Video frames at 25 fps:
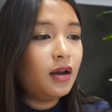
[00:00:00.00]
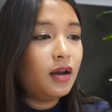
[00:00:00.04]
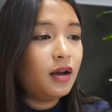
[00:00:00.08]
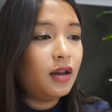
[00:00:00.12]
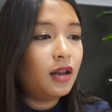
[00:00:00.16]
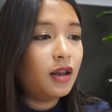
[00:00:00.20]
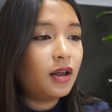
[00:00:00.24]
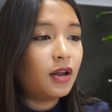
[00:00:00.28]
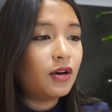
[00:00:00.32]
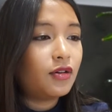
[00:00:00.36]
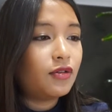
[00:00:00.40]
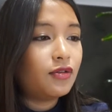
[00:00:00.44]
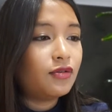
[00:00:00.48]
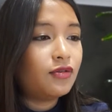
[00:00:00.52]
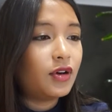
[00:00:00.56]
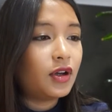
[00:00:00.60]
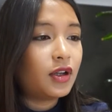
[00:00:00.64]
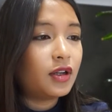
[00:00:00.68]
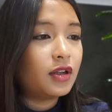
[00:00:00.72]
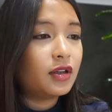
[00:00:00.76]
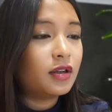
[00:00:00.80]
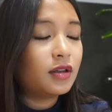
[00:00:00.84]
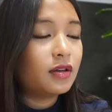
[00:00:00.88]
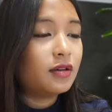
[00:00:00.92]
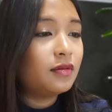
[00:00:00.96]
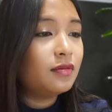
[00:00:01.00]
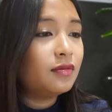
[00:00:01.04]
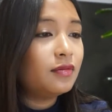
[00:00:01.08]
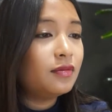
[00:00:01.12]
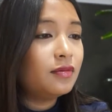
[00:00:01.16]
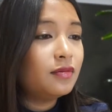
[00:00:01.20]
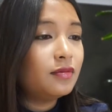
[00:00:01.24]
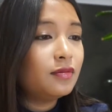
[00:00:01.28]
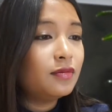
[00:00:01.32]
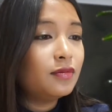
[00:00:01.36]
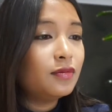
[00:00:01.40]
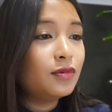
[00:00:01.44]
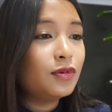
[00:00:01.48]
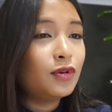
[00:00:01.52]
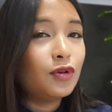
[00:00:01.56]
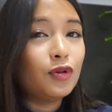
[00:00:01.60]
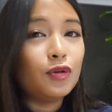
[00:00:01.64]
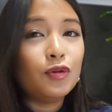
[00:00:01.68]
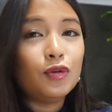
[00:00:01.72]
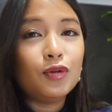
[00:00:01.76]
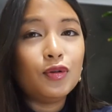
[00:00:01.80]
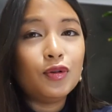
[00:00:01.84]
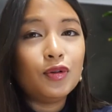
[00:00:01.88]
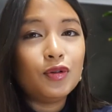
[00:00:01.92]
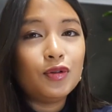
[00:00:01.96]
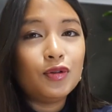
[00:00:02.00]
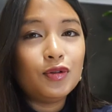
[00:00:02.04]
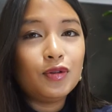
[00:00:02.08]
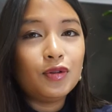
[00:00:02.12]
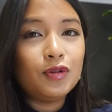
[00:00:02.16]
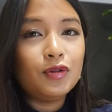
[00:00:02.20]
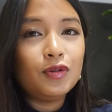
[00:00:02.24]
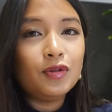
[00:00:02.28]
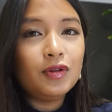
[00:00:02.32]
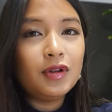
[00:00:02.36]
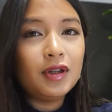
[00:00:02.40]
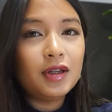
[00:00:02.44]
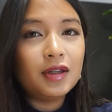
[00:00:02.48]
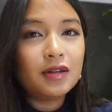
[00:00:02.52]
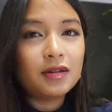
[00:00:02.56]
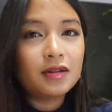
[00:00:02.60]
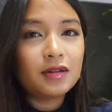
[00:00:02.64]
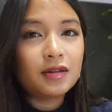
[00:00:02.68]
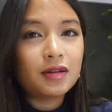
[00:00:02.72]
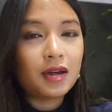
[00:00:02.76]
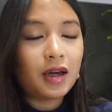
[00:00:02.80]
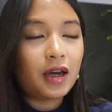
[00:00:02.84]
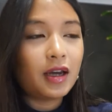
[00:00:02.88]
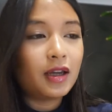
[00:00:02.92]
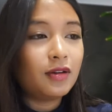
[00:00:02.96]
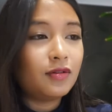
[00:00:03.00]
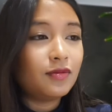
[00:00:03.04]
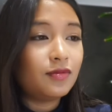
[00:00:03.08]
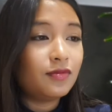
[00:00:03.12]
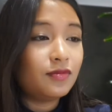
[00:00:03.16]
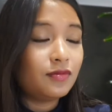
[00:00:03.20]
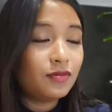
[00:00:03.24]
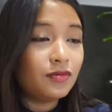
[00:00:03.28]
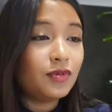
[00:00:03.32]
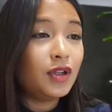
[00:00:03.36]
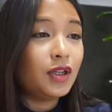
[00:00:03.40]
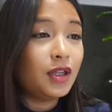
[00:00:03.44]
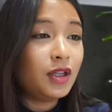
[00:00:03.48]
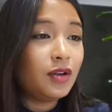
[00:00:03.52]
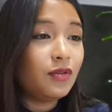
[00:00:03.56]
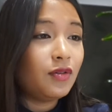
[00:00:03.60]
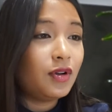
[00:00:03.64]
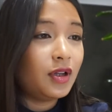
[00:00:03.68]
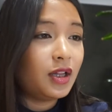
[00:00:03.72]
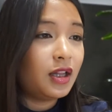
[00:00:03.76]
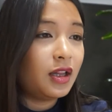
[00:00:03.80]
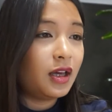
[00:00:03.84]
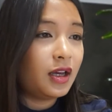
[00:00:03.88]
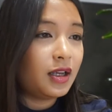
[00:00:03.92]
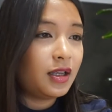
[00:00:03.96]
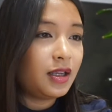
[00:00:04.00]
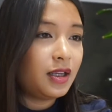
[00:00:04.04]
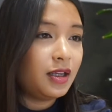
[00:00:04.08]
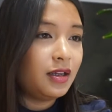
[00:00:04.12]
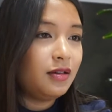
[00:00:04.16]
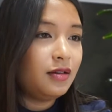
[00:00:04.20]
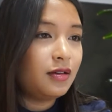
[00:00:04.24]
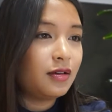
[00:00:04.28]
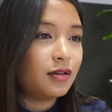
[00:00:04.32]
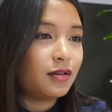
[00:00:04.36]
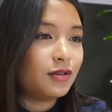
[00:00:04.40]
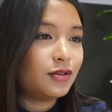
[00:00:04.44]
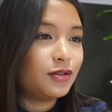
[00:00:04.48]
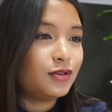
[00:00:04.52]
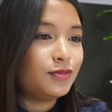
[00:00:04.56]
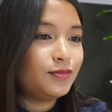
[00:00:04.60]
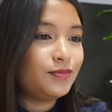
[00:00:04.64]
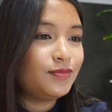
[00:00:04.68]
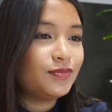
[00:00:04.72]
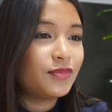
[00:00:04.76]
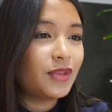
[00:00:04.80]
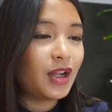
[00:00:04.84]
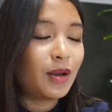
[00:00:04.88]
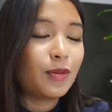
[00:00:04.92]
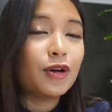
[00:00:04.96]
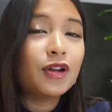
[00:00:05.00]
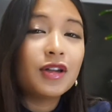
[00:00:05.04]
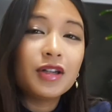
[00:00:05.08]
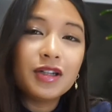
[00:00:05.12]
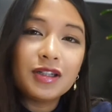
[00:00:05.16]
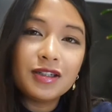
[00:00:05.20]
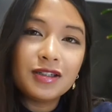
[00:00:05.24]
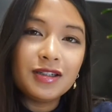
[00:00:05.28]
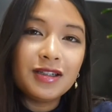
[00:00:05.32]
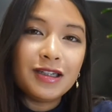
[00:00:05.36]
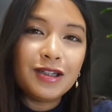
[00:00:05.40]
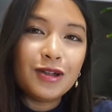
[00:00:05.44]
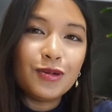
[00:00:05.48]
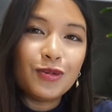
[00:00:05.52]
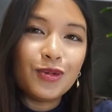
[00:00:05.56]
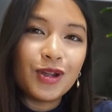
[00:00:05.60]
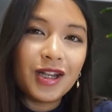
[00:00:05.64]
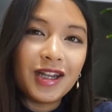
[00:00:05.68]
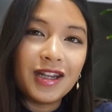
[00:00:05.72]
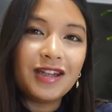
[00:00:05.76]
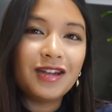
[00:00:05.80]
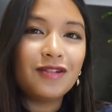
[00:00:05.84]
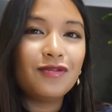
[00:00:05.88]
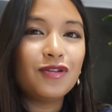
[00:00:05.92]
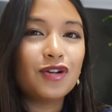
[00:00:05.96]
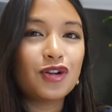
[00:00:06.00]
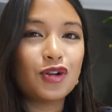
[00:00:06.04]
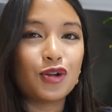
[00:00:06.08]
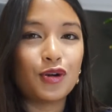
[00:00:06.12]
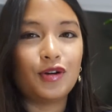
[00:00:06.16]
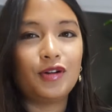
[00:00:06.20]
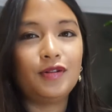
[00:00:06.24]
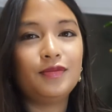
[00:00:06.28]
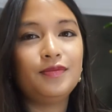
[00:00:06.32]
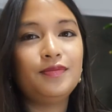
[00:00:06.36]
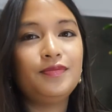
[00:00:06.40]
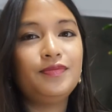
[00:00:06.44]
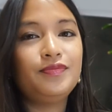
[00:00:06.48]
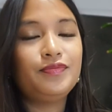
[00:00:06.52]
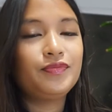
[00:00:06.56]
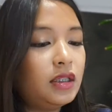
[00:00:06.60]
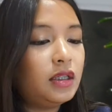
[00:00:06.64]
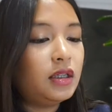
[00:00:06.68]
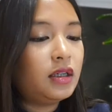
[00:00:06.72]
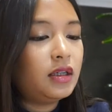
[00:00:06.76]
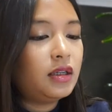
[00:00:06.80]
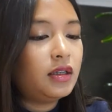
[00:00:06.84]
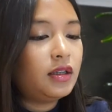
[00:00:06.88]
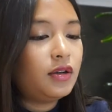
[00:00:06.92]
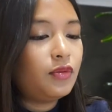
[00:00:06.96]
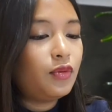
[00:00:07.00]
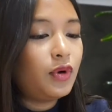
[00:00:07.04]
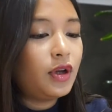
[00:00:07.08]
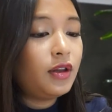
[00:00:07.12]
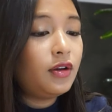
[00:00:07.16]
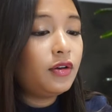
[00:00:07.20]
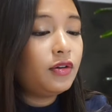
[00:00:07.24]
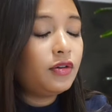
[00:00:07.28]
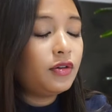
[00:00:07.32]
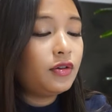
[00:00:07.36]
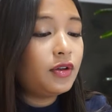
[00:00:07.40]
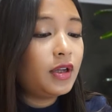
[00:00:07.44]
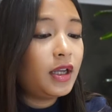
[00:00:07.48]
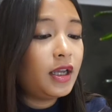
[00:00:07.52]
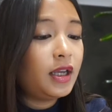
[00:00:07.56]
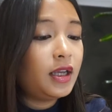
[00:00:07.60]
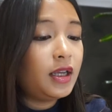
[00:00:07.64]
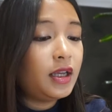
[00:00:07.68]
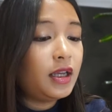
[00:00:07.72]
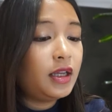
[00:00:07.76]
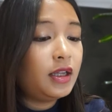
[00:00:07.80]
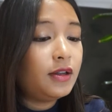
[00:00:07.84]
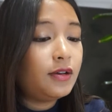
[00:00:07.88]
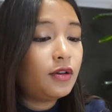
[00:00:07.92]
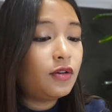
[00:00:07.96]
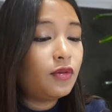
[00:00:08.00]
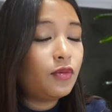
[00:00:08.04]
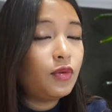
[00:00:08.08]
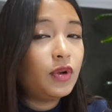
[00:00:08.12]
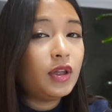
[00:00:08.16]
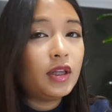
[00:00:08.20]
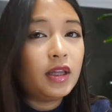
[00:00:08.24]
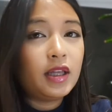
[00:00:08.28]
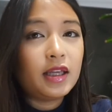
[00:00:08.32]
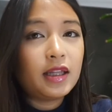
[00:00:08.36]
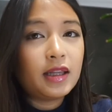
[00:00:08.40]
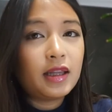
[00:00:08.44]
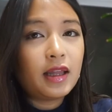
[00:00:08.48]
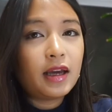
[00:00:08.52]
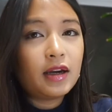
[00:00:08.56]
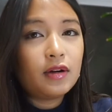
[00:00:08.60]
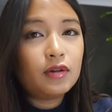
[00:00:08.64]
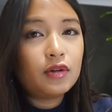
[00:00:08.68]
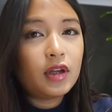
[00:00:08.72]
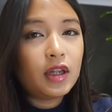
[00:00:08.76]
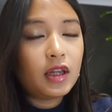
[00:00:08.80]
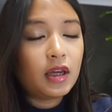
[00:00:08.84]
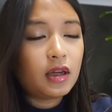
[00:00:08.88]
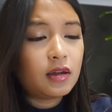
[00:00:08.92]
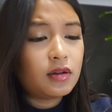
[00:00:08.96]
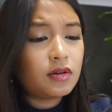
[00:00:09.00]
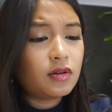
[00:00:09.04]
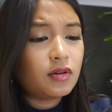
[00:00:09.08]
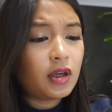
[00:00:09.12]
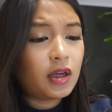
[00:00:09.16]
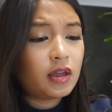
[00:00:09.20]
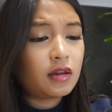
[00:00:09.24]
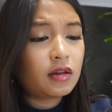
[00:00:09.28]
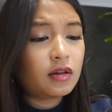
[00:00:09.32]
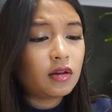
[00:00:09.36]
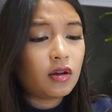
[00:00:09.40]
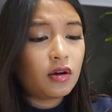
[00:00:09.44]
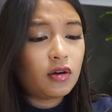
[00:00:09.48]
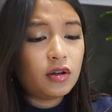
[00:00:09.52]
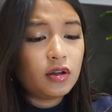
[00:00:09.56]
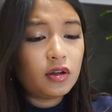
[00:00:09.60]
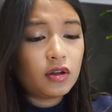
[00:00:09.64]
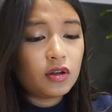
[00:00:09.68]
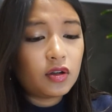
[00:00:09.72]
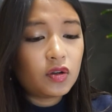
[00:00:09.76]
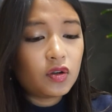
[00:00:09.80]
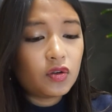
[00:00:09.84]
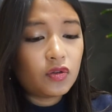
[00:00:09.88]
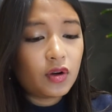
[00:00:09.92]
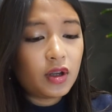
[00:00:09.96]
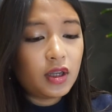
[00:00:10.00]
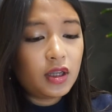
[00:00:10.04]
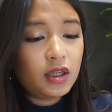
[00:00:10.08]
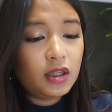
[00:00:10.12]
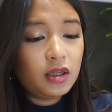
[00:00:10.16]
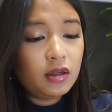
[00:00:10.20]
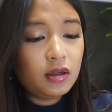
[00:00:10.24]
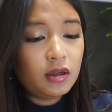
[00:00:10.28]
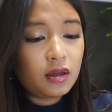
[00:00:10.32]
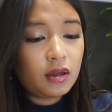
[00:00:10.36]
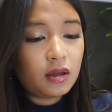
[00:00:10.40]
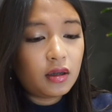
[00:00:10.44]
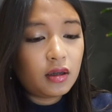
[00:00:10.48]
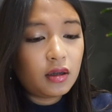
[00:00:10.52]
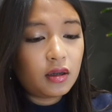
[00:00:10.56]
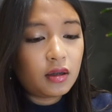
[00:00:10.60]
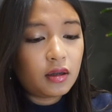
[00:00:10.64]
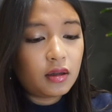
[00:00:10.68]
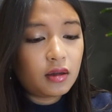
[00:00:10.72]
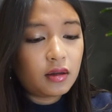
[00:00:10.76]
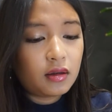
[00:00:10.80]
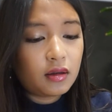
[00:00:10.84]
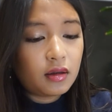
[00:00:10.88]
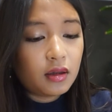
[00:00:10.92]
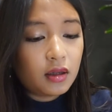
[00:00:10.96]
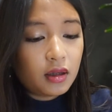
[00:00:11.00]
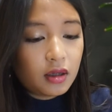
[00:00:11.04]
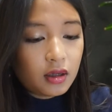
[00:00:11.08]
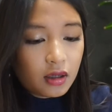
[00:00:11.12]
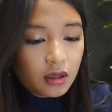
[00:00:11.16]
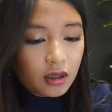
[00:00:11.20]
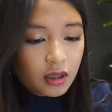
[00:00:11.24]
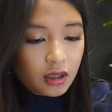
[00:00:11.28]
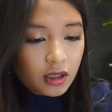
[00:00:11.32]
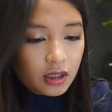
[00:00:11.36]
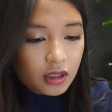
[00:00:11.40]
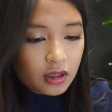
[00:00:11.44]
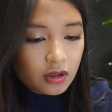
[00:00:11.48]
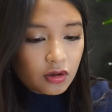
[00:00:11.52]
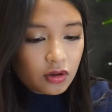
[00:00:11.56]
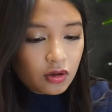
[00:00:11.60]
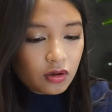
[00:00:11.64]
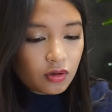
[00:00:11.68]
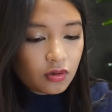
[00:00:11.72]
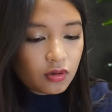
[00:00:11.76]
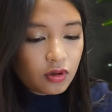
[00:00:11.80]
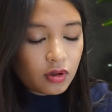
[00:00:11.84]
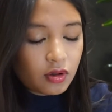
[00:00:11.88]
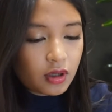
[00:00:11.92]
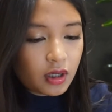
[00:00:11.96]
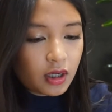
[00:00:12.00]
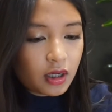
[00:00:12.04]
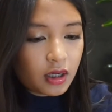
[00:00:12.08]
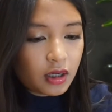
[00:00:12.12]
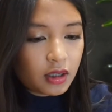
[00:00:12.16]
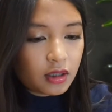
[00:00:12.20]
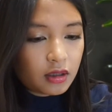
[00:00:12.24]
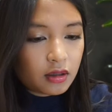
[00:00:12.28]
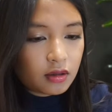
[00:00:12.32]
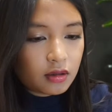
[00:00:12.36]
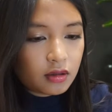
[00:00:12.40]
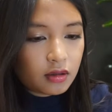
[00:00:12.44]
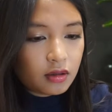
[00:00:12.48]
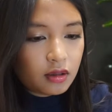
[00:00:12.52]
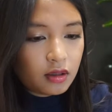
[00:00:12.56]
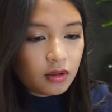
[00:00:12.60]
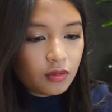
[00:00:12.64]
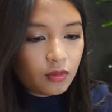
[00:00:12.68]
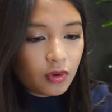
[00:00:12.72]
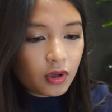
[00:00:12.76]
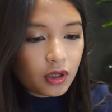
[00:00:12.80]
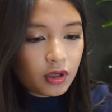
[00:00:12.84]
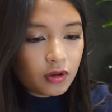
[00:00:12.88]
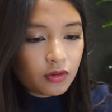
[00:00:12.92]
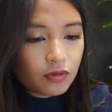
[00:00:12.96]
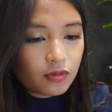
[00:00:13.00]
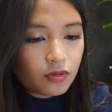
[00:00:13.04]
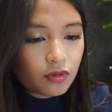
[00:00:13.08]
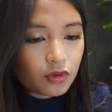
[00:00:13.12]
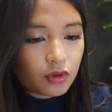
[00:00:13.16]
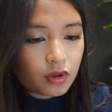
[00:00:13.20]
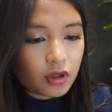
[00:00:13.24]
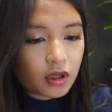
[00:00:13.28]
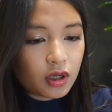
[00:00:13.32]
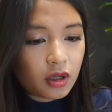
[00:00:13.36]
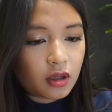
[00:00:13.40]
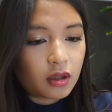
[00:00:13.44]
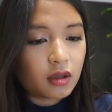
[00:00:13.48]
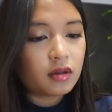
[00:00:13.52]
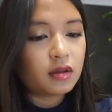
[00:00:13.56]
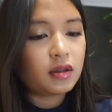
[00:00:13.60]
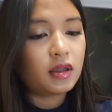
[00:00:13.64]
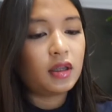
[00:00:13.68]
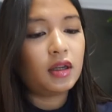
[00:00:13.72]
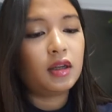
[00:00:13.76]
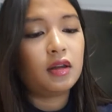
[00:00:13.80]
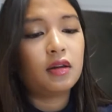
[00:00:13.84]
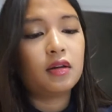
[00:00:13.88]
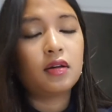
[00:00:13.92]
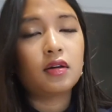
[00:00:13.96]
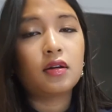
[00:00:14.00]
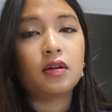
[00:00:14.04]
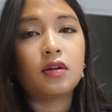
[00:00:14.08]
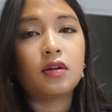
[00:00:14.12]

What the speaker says: lot of fun to do this. I really like it, so I'm gonna continue with it for sure. The weather today is really cloudy, as you guys saw in the train, and I can show you guys the weather forecast. It is